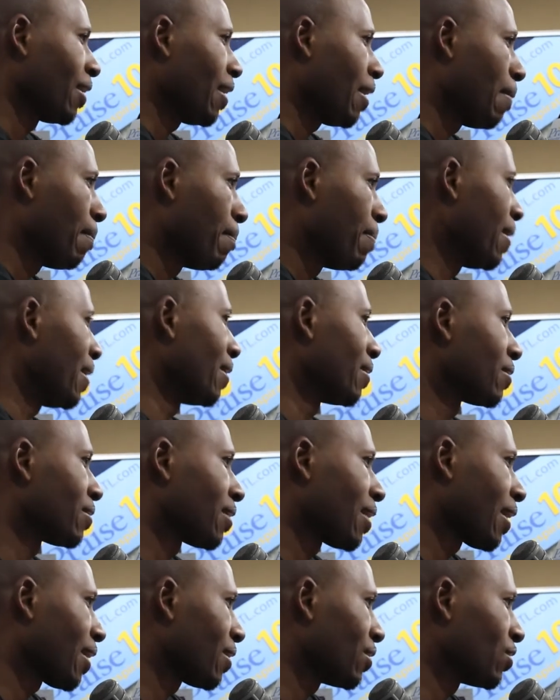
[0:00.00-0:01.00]
and being
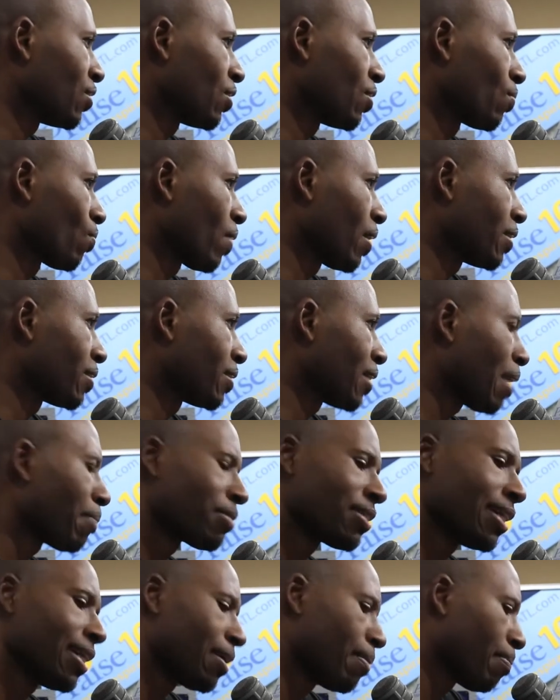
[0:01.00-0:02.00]
second generation. I'm
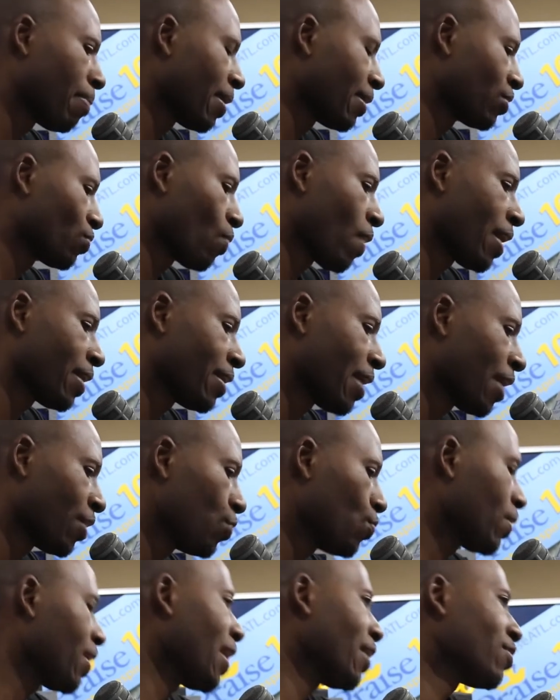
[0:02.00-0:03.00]
saying a bunch right now.
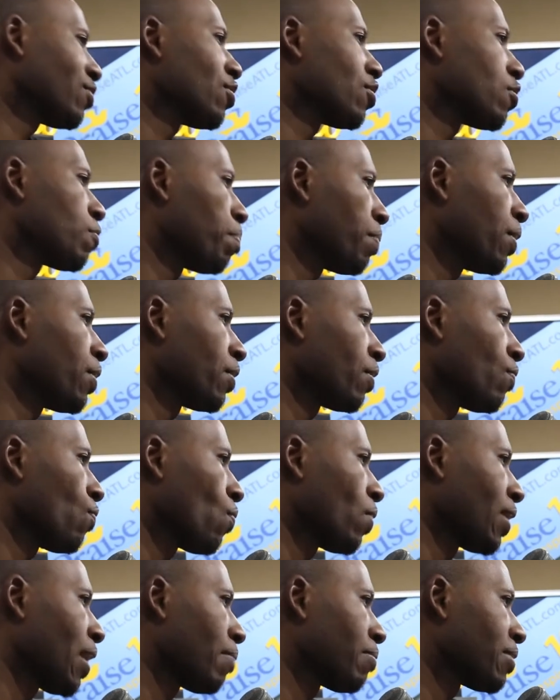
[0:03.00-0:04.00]
You catch the spirit of
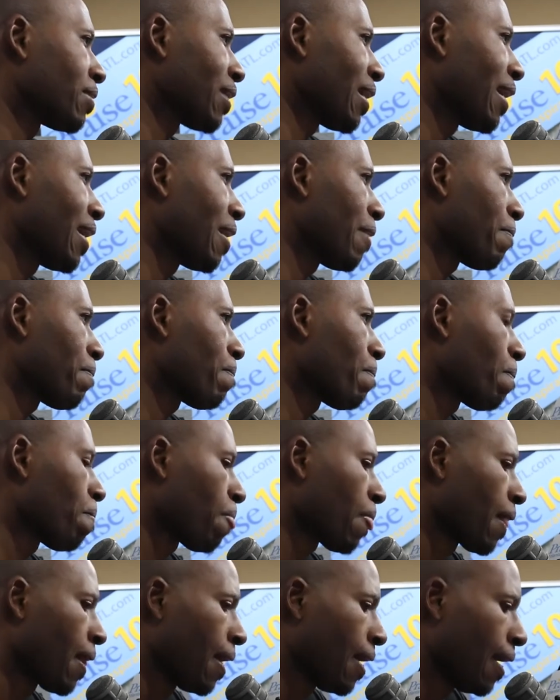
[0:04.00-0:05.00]
what I'm saying.
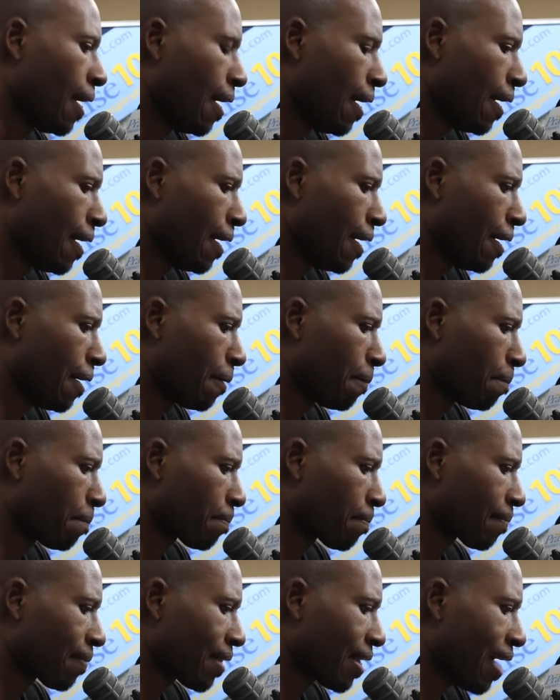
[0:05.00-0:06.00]
Um,
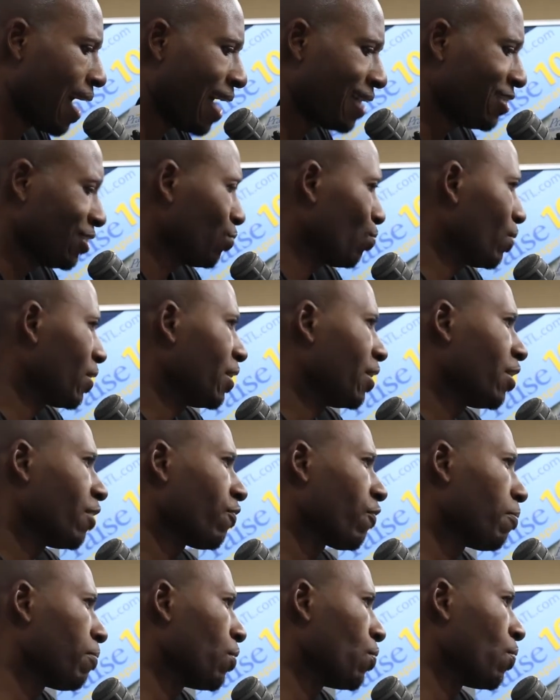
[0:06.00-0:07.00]
I just want to hear
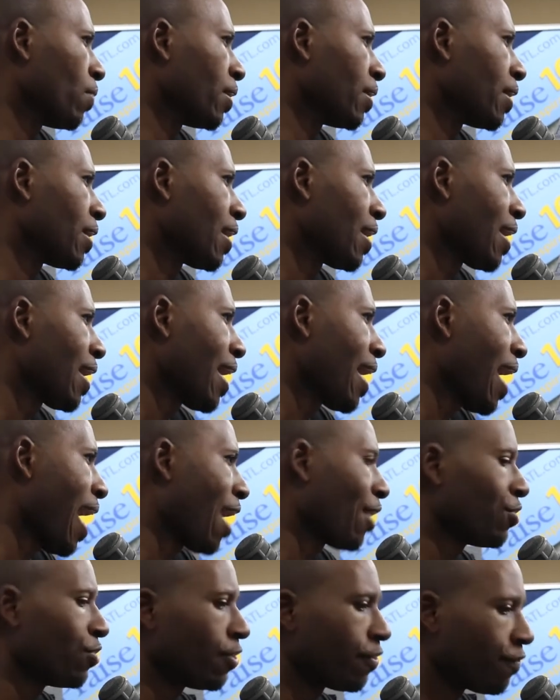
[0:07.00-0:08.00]
from you and
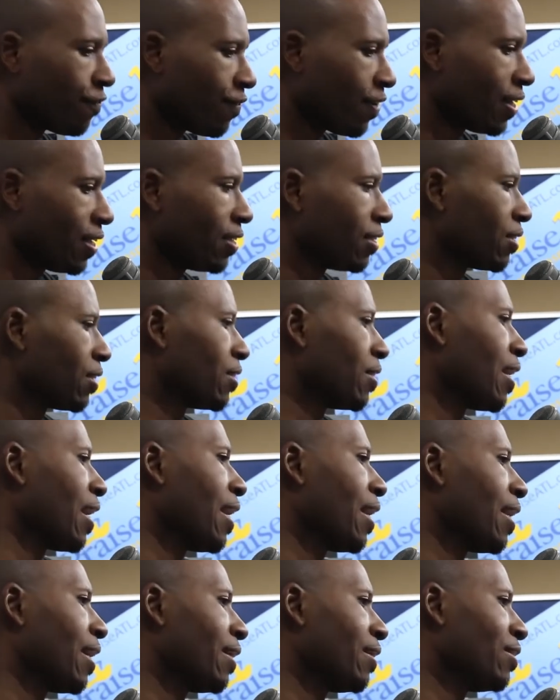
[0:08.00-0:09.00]
how you're feeling
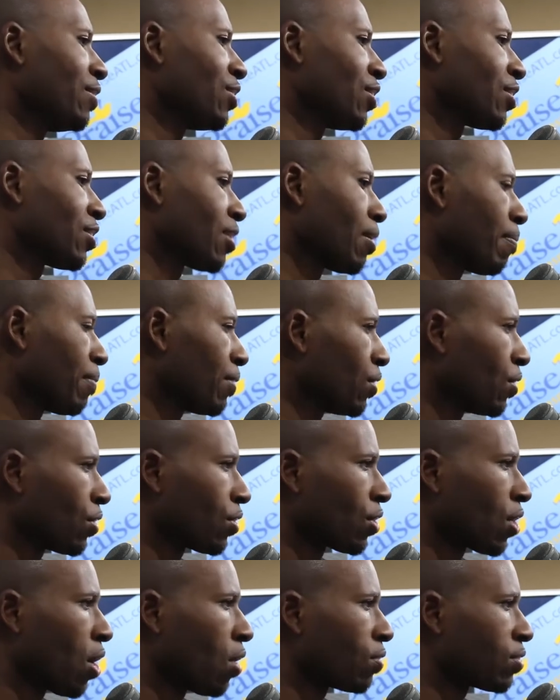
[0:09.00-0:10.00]
today and just some of your
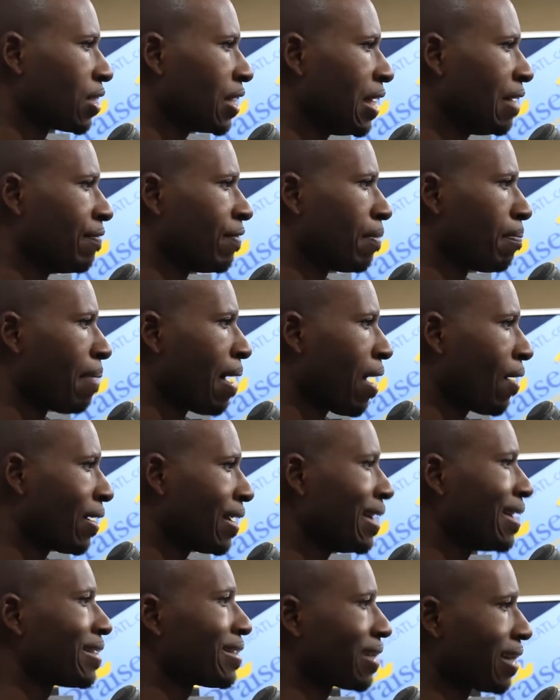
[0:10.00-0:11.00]
thoughts even about
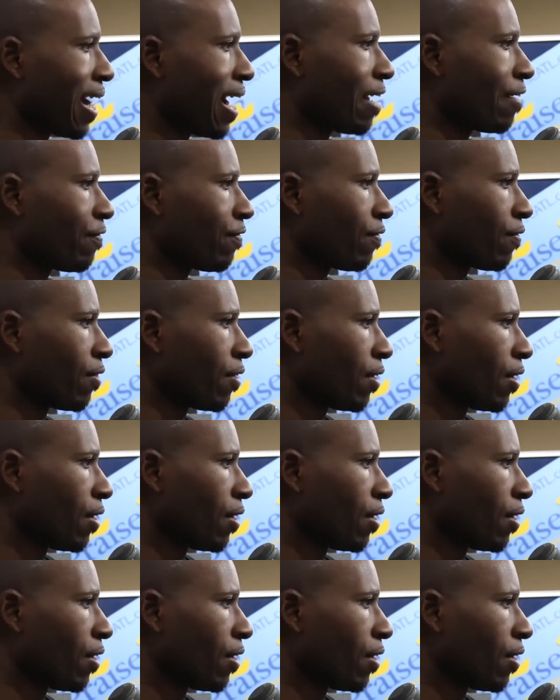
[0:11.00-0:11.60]
his life